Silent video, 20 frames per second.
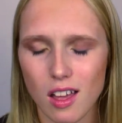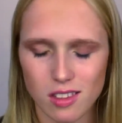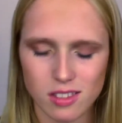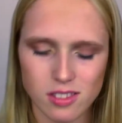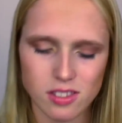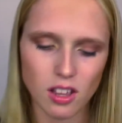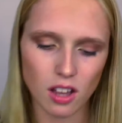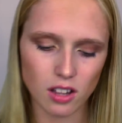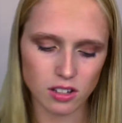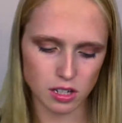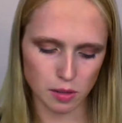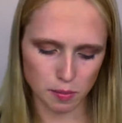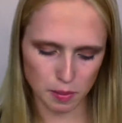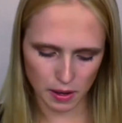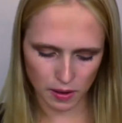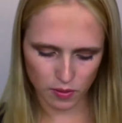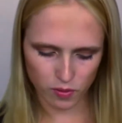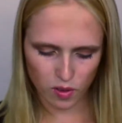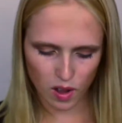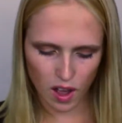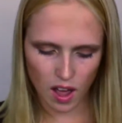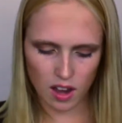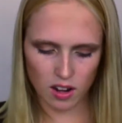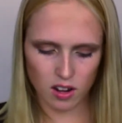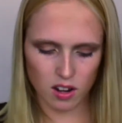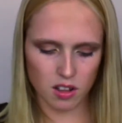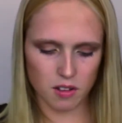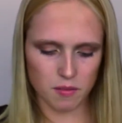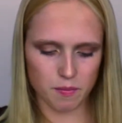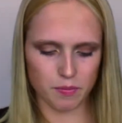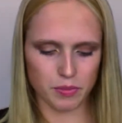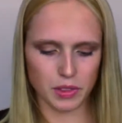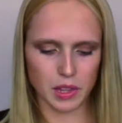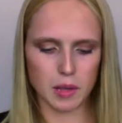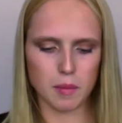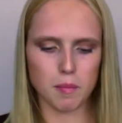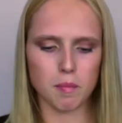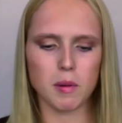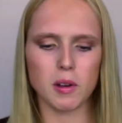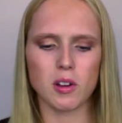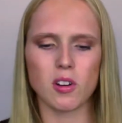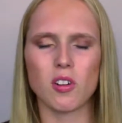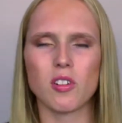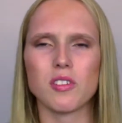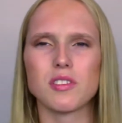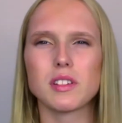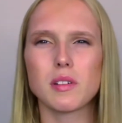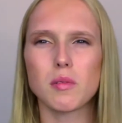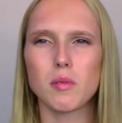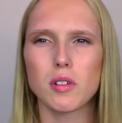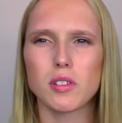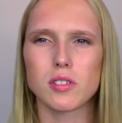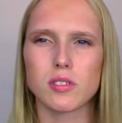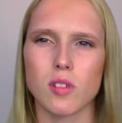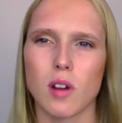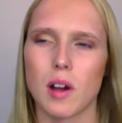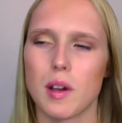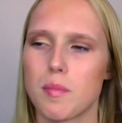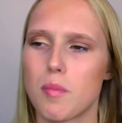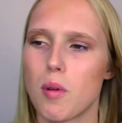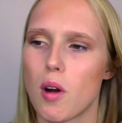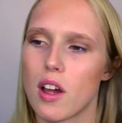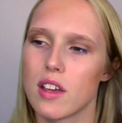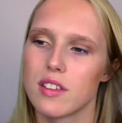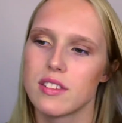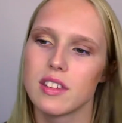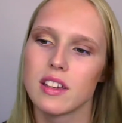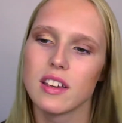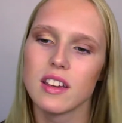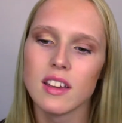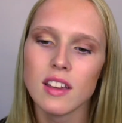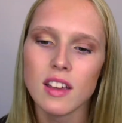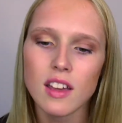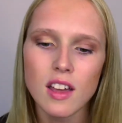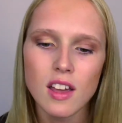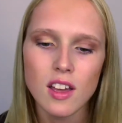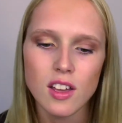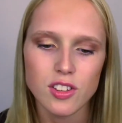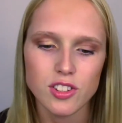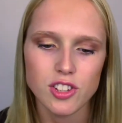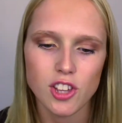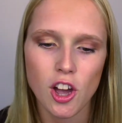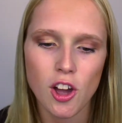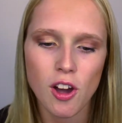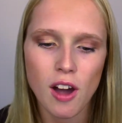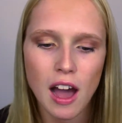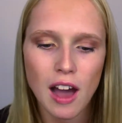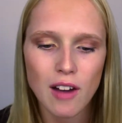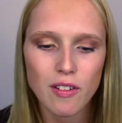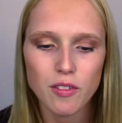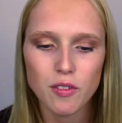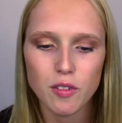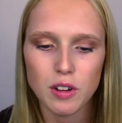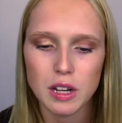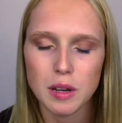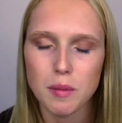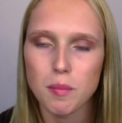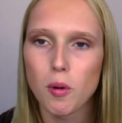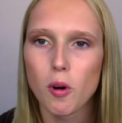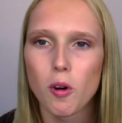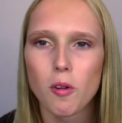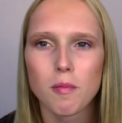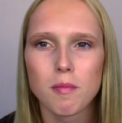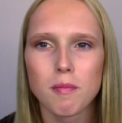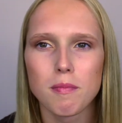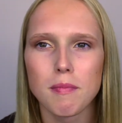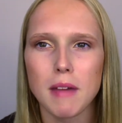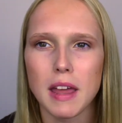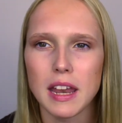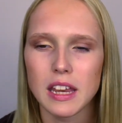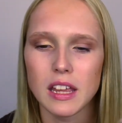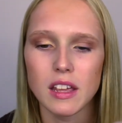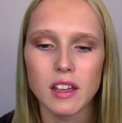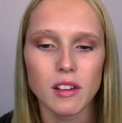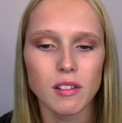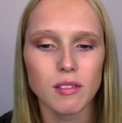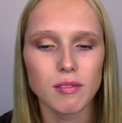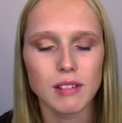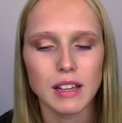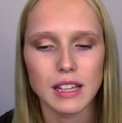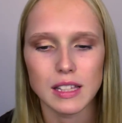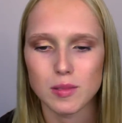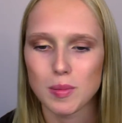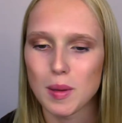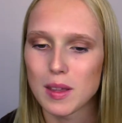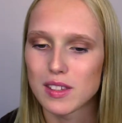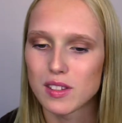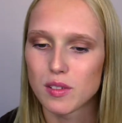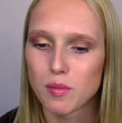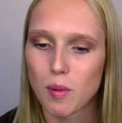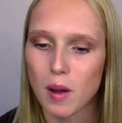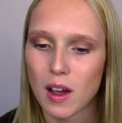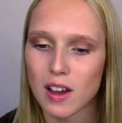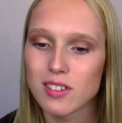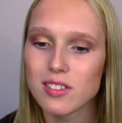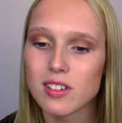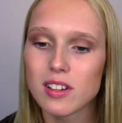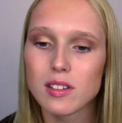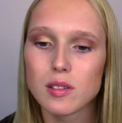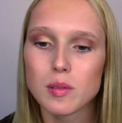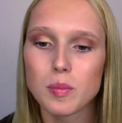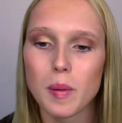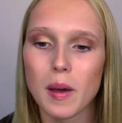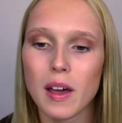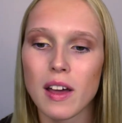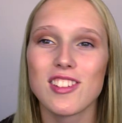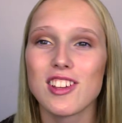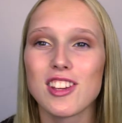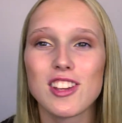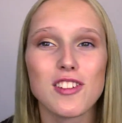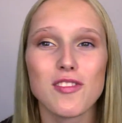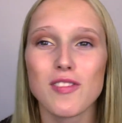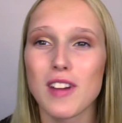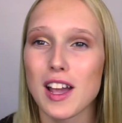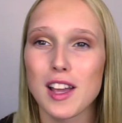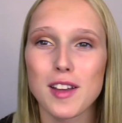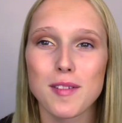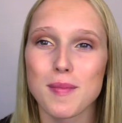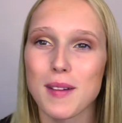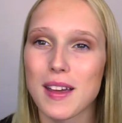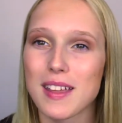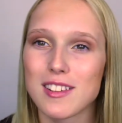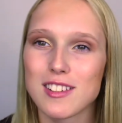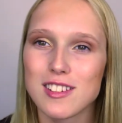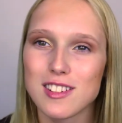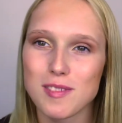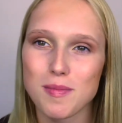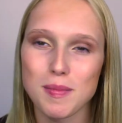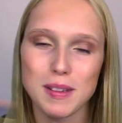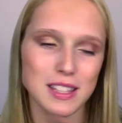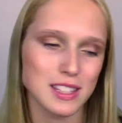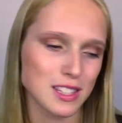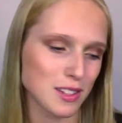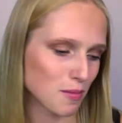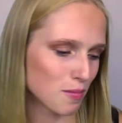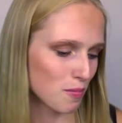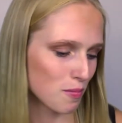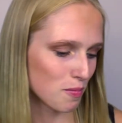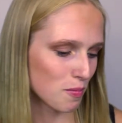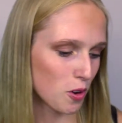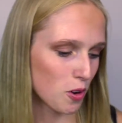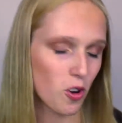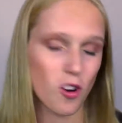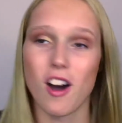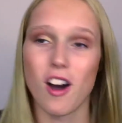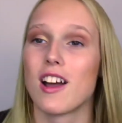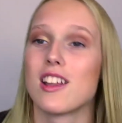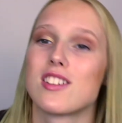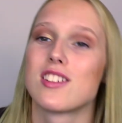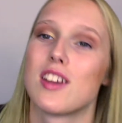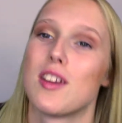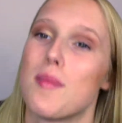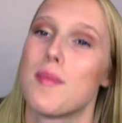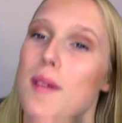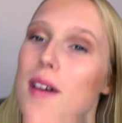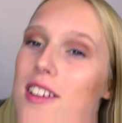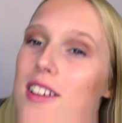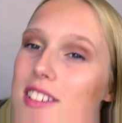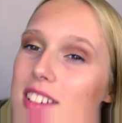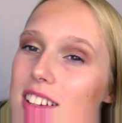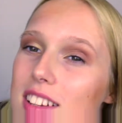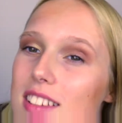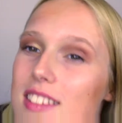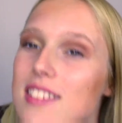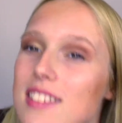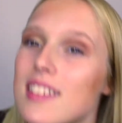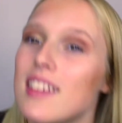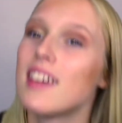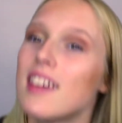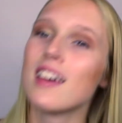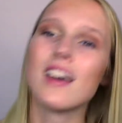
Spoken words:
such a big fan because it was quite pricey, so I haven't really bought many expensive brushes, but you can recommend me some more eyeshadow brushes.